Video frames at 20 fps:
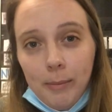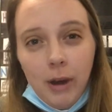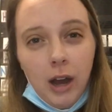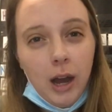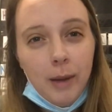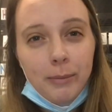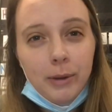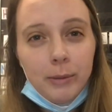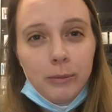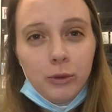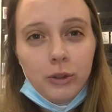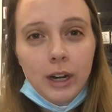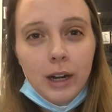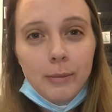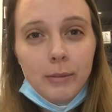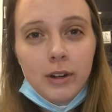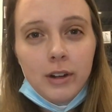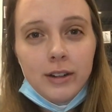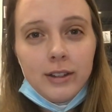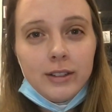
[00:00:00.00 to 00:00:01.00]
pop-up
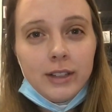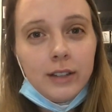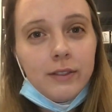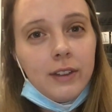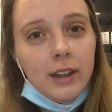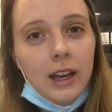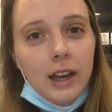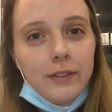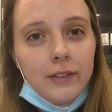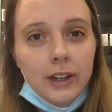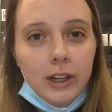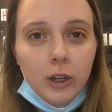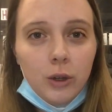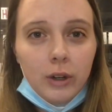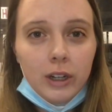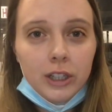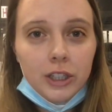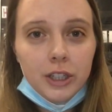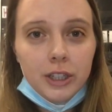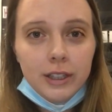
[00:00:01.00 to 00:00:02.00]
grammar, see if they have any
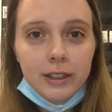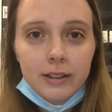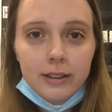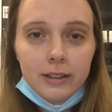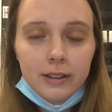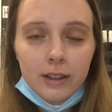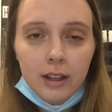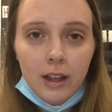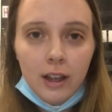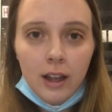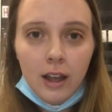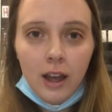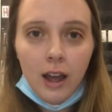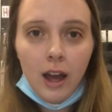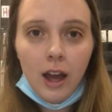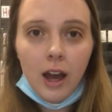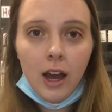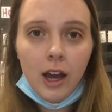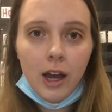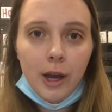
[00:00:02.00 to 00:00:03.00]
questions.
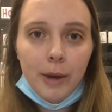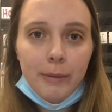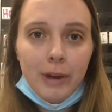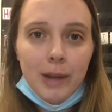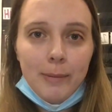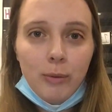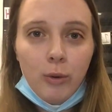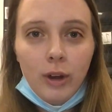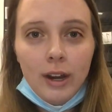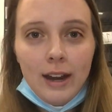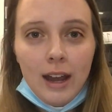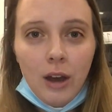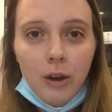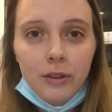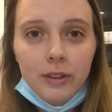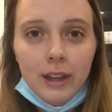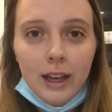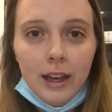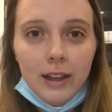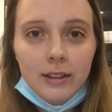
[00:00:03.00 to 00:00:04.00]
I point
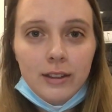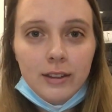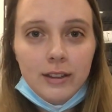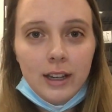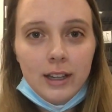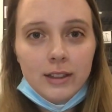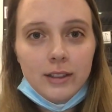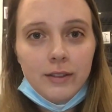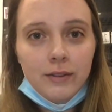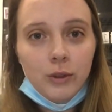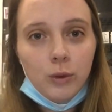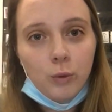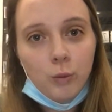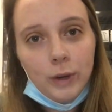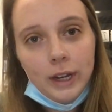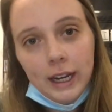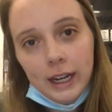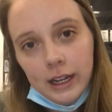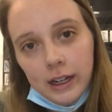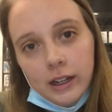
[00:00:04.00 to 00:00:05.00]
out that the days of the
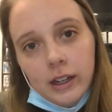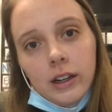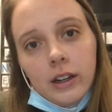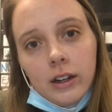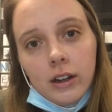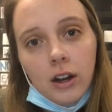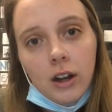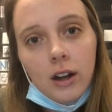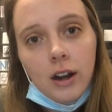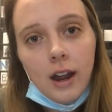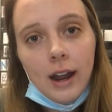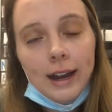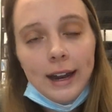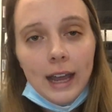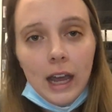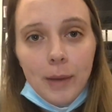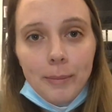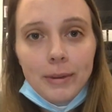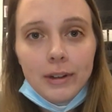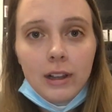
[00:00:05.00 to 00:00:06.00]
week are not
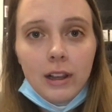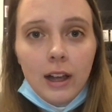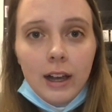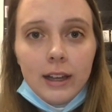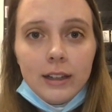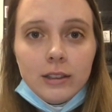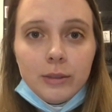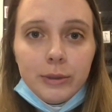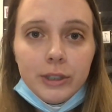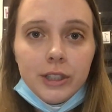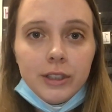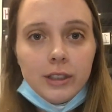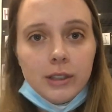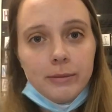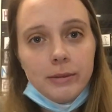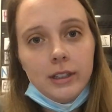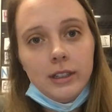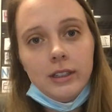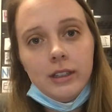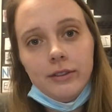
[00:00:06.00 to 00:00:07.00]
capitalized, which is
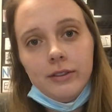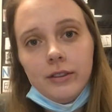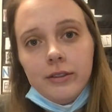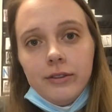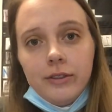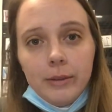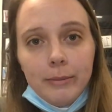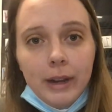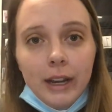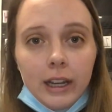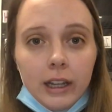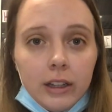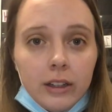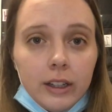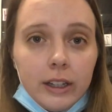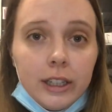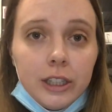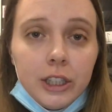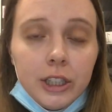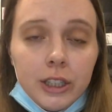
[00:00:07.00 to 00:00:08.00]
something different from
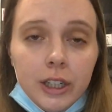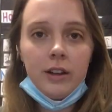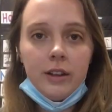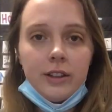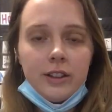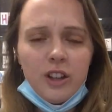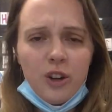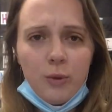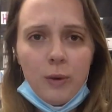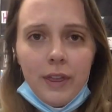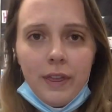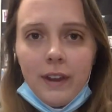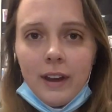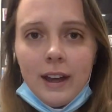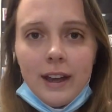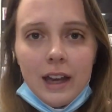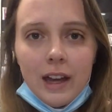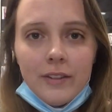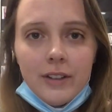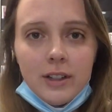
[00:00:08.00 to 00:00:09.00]
English. So one thing
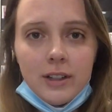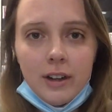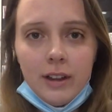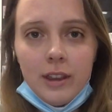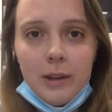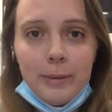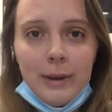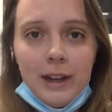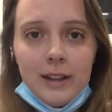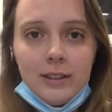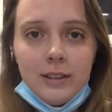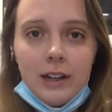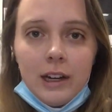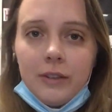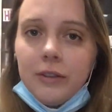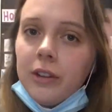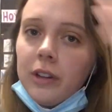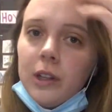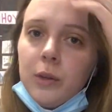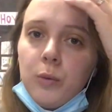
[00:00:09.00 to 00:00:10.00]
I haven't done in the past that I
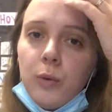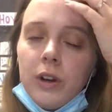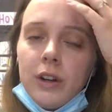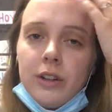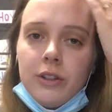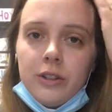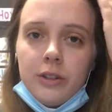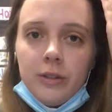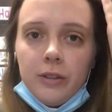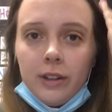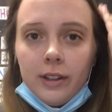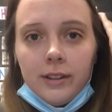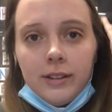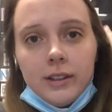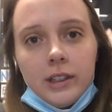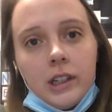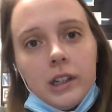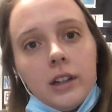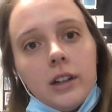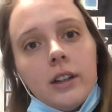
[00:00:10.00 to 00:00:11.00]
really want to do
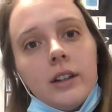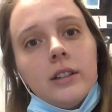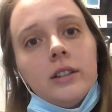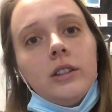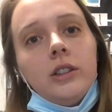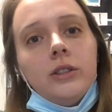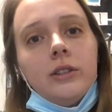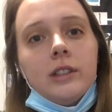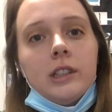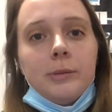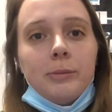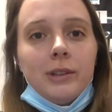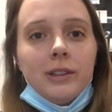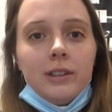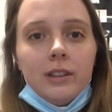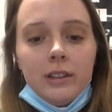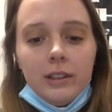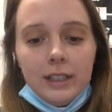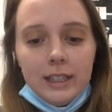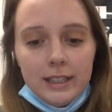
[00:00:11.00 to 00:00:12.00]
this year is to
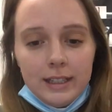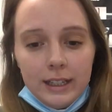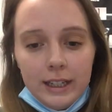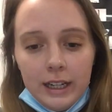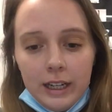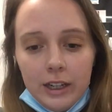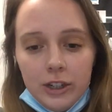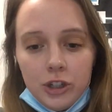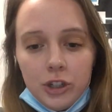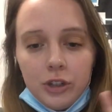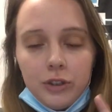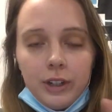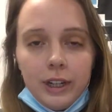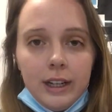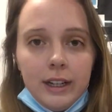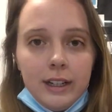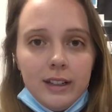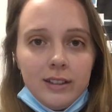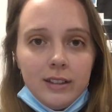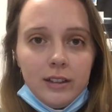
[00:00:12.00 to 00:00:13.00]
explicitly teach
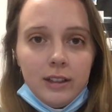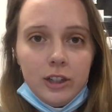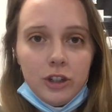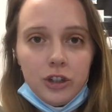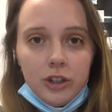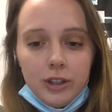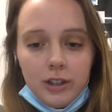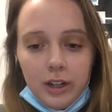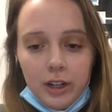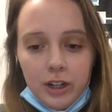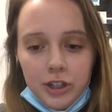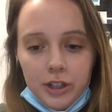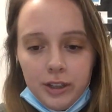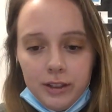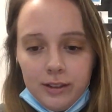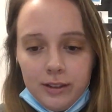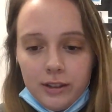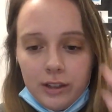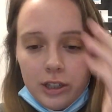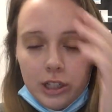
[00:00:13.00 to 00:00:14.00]
greetings and
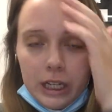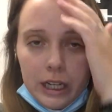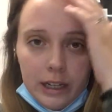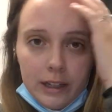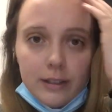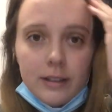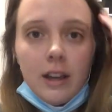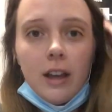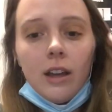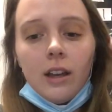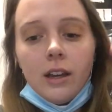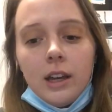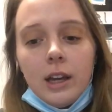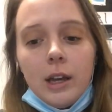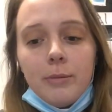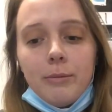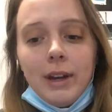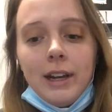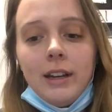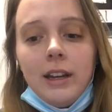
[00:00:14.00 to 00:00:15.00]
introductions, such as
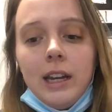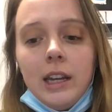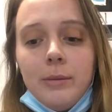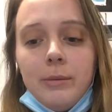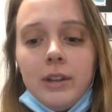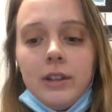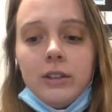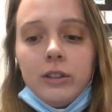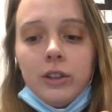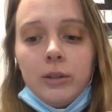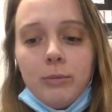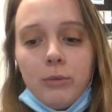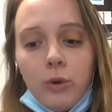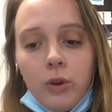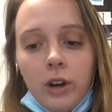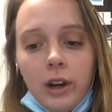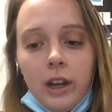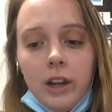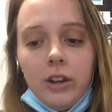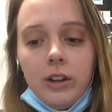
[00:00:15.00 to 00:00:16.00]
my name is, good
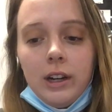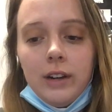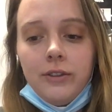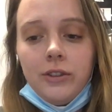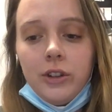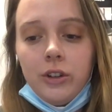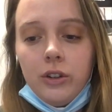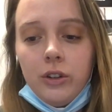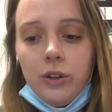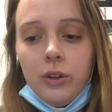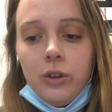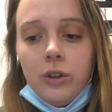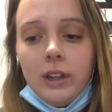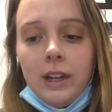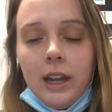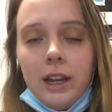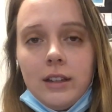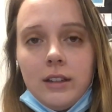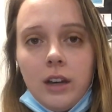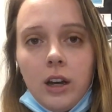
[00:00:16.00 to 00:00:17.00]
morning, good afternoon,
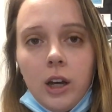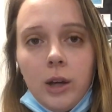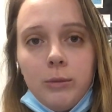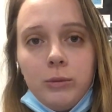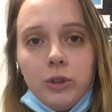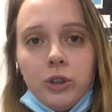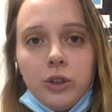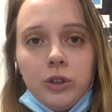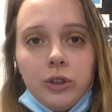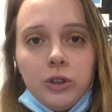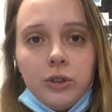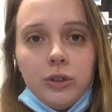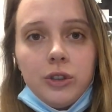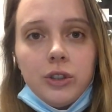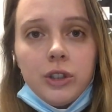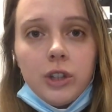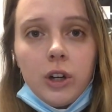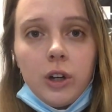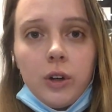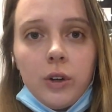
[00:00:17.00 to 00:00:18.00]
que tal, mucho
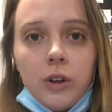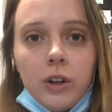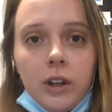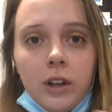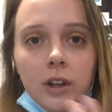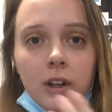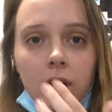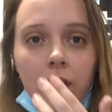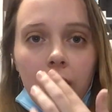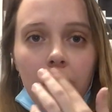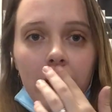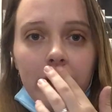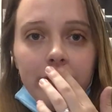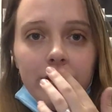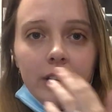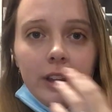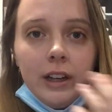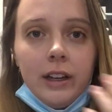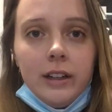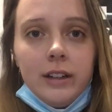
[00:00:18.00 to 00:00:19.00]
gusto. I
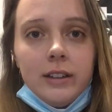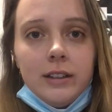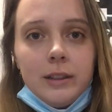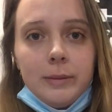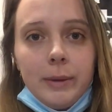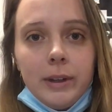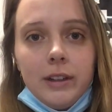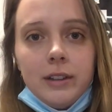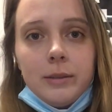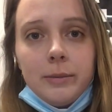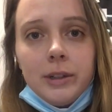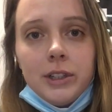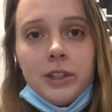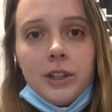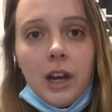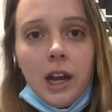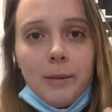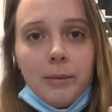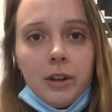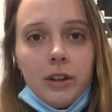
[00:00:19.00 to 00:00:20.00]
feel like I didn't spend as much
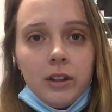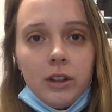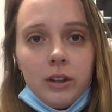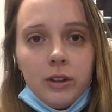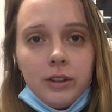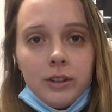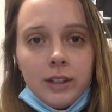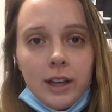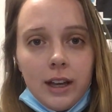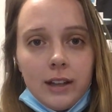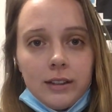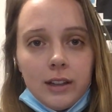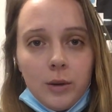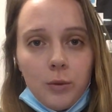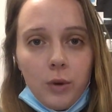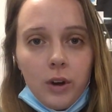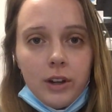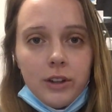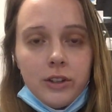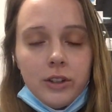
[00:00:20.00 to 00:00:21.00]
time on those as I
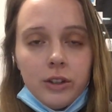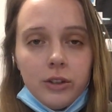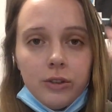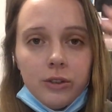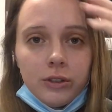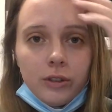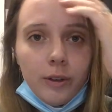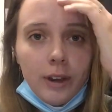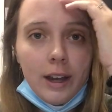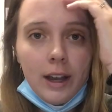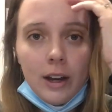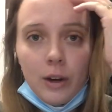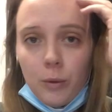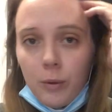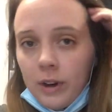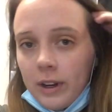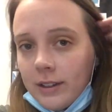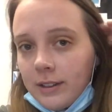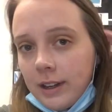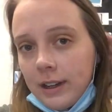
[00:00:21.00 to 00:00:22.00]
wanted to, so I kind of
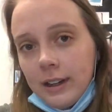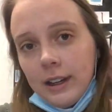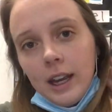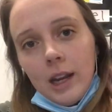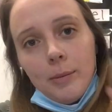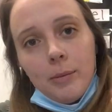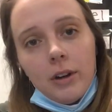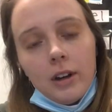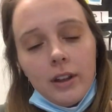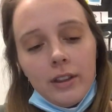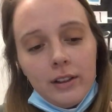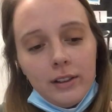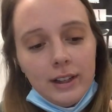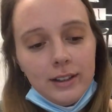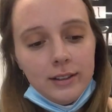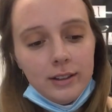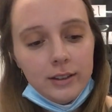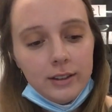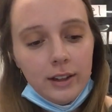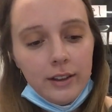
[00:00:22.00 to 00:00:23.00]
want to dedicate part of the
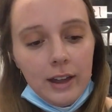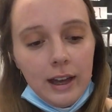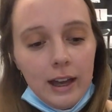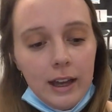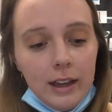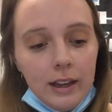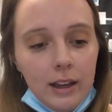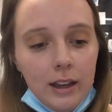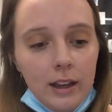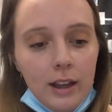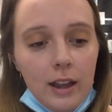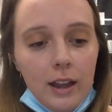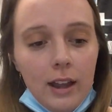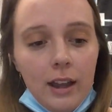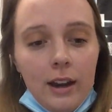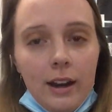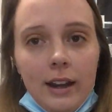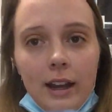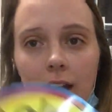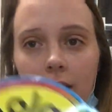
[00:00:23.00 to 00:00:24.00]
lesson to that.
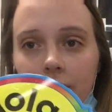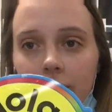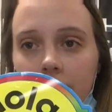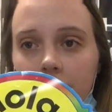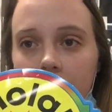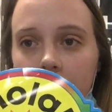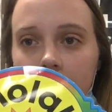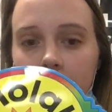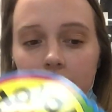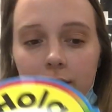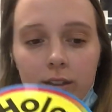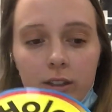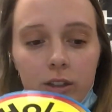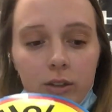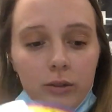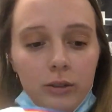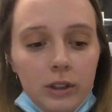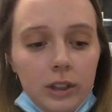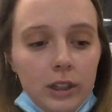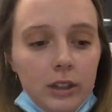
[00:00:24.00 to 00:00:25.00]
And I have like these
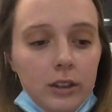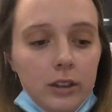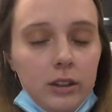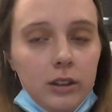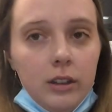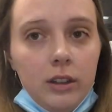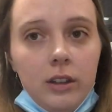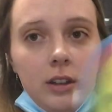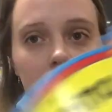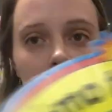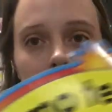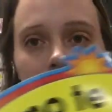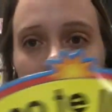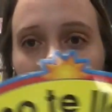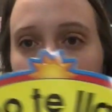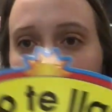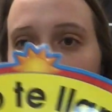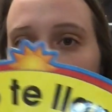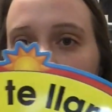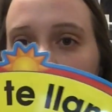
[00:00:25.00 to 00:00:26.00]
cute
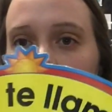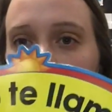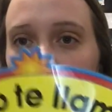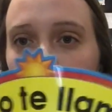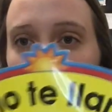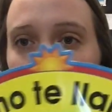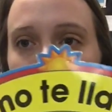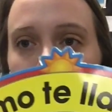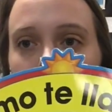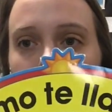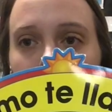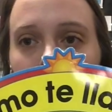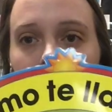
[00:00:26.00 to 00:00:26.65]
some of these